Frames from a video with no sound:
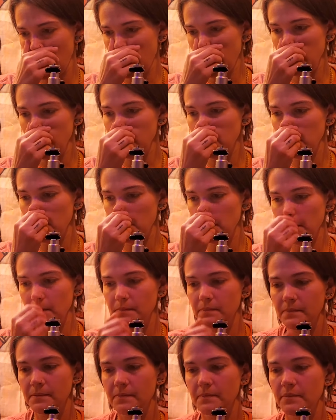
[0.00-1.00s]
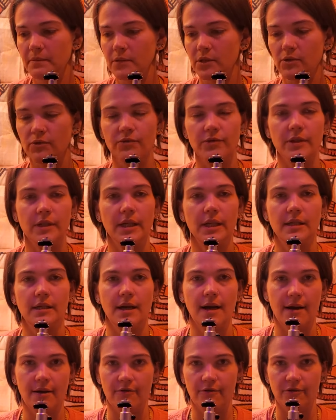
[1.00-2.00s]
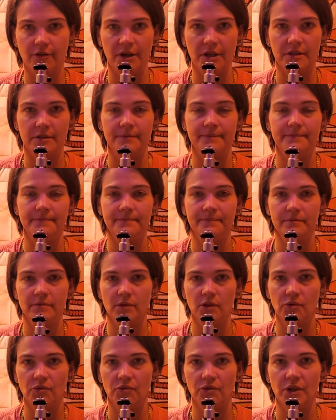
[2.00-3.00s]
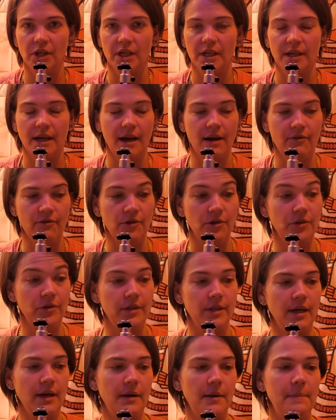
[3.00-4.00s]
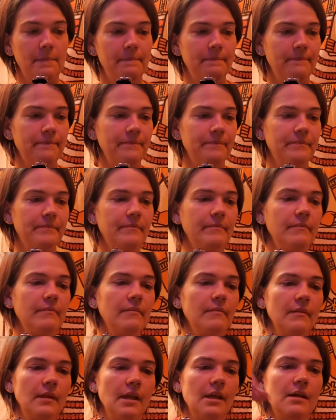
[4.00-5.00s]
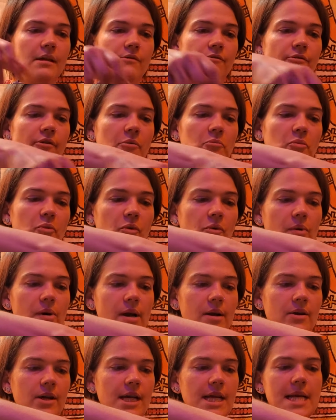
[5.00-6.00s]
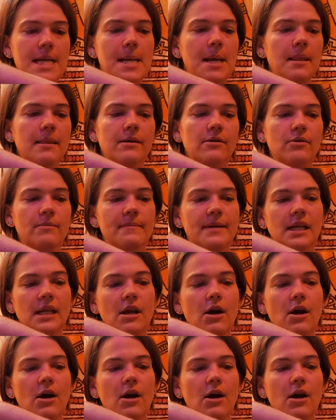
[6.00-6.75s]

you know, don't forget to have fun. Don't forget to have a good time. In February, there are many